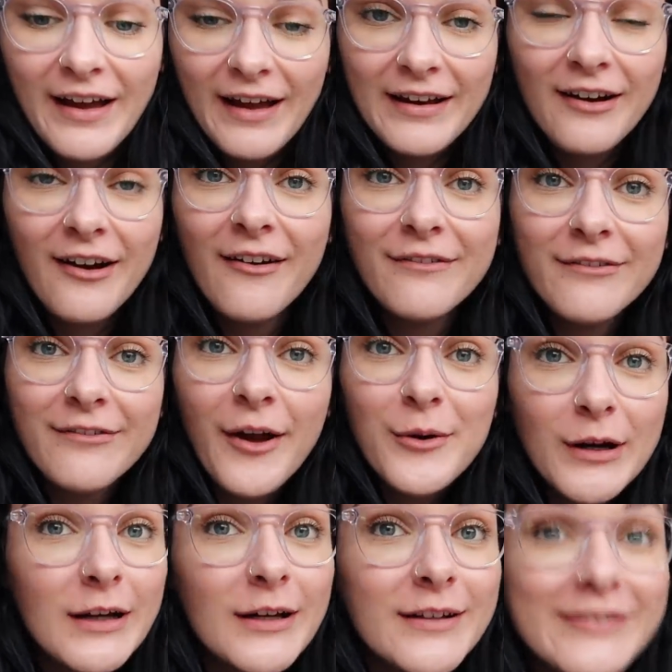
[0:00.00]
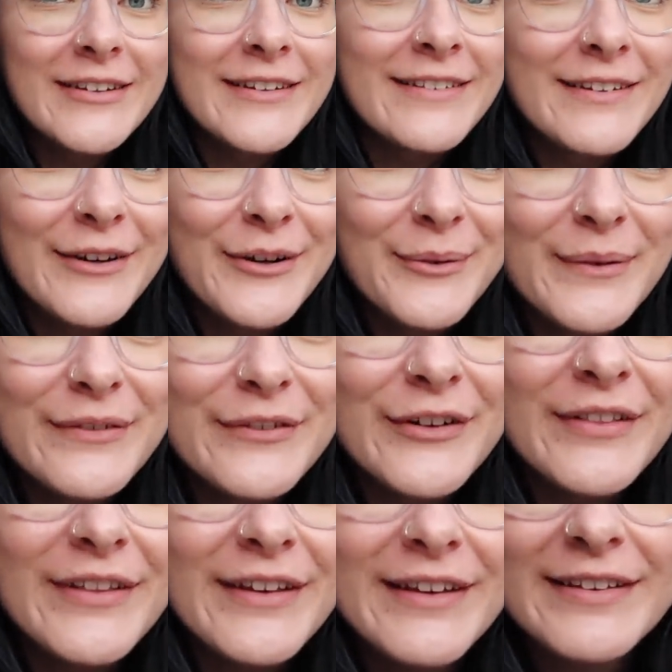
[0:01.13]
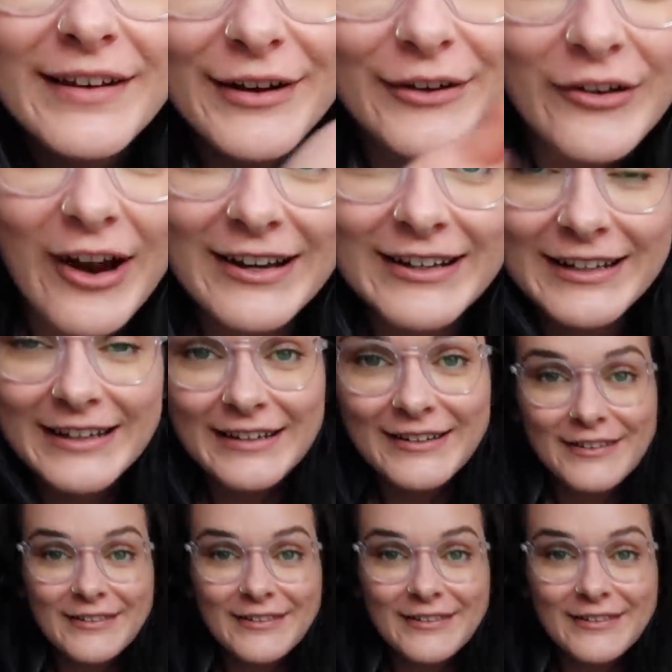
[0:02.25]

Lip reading: I can't focus until we've done this correctly,